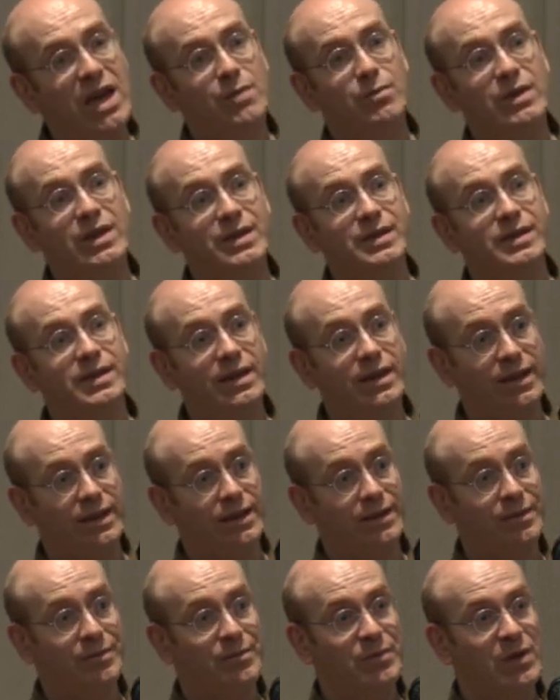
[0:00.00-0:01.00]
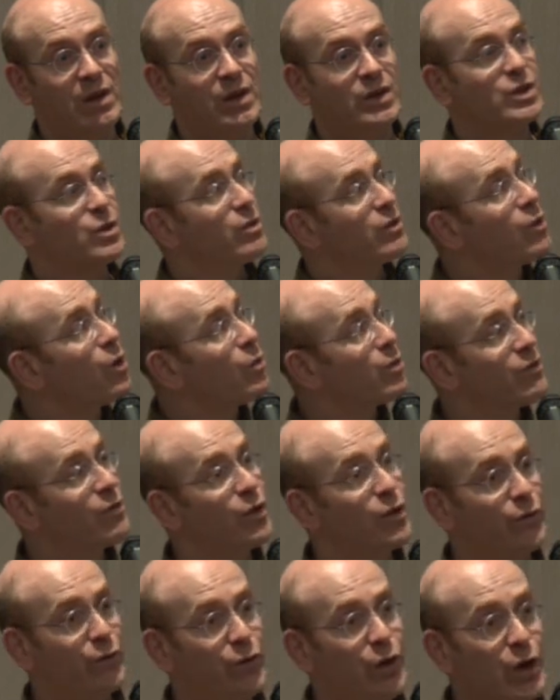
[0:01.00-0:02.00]
ABC. So we've got, we've
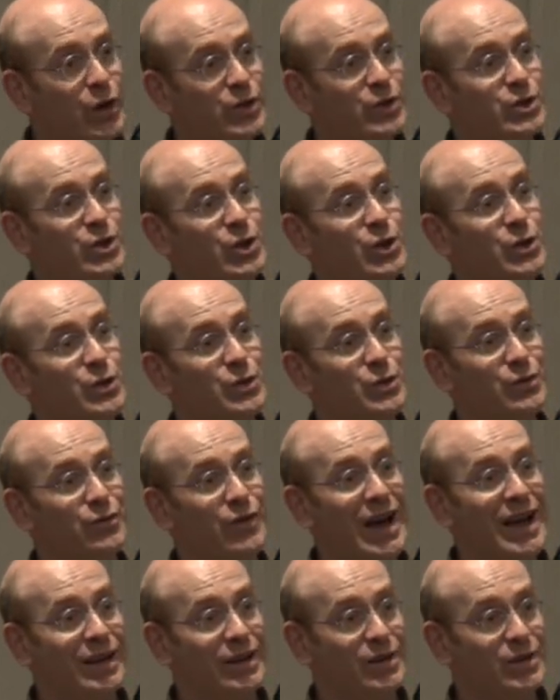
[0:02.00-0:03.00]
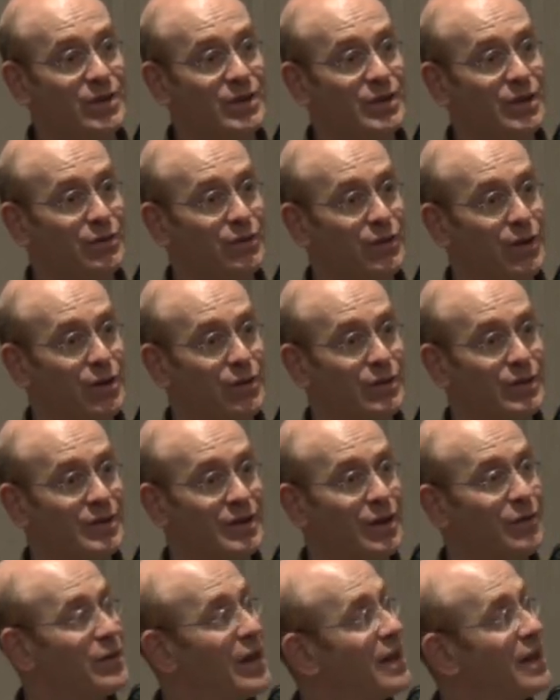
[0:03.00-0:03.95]
got the first two values of, those, of